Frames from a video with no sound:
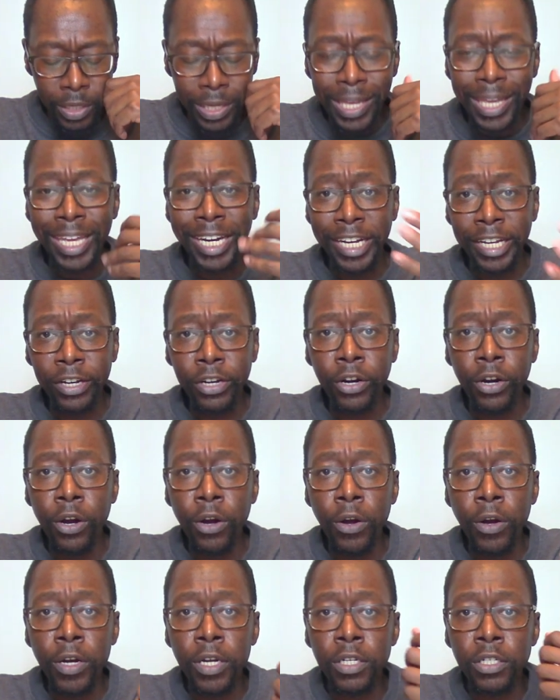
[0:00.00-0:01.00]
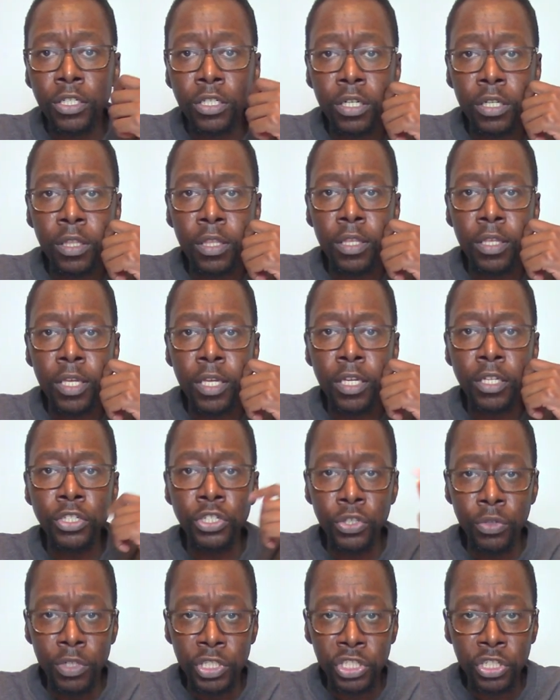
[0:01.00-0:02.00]
again, encourage the
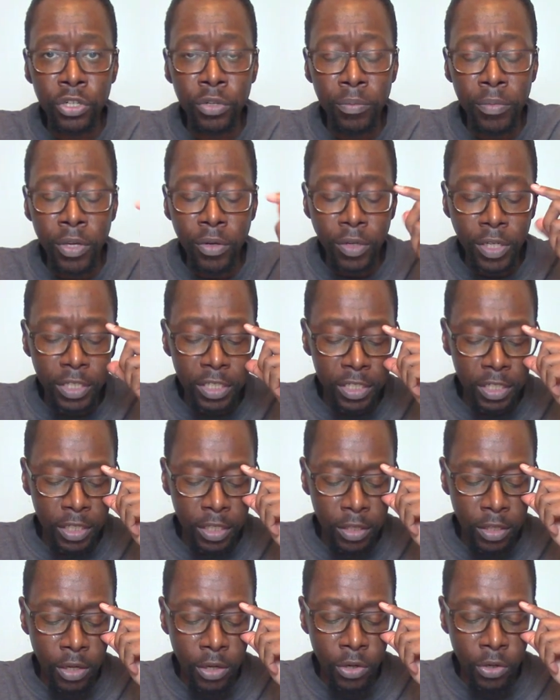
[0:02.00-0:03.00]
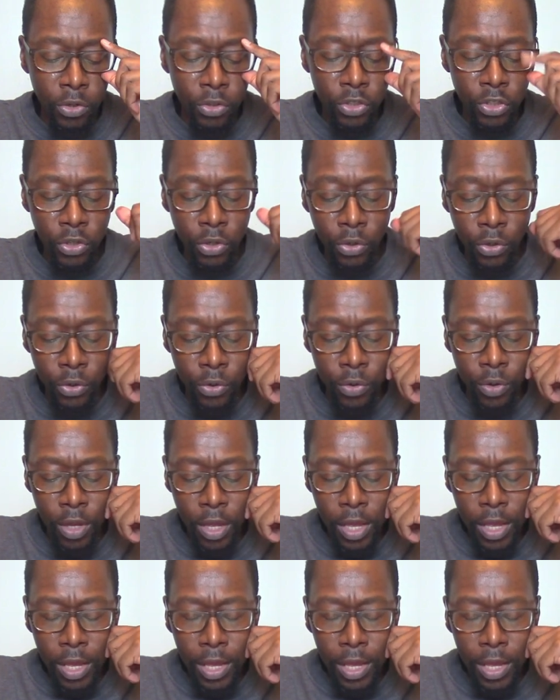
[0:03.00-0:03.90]
Jewish community, those who